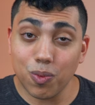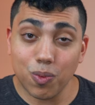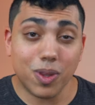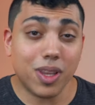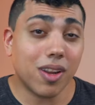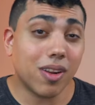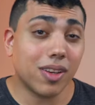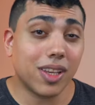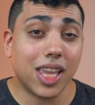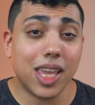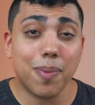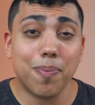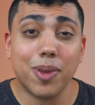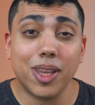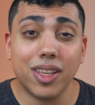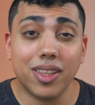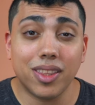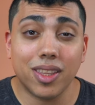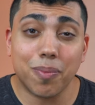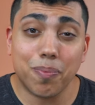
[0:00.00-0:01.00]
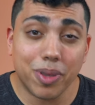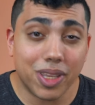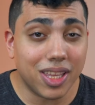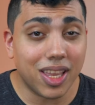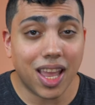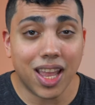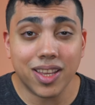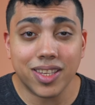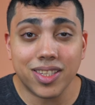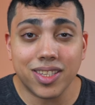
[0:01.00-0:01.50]
we are keeping the
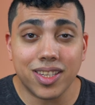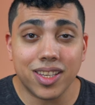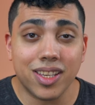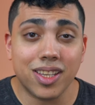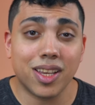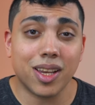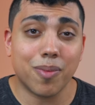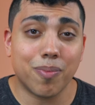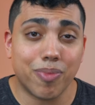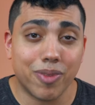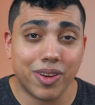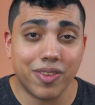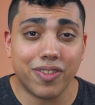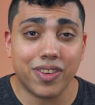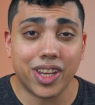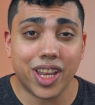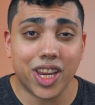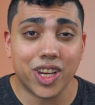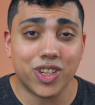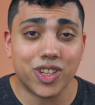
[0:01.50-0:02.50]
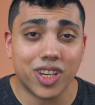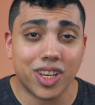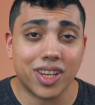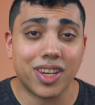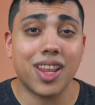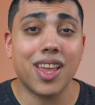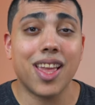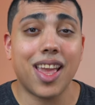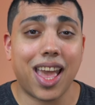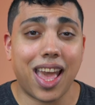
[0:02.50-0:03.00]
PA-C
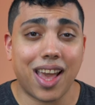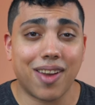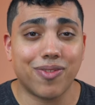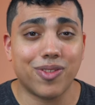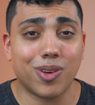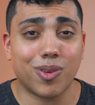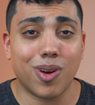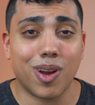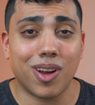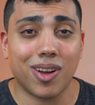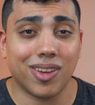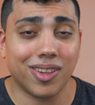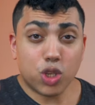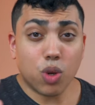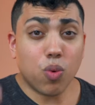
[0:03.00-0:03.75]
abbreviation after all.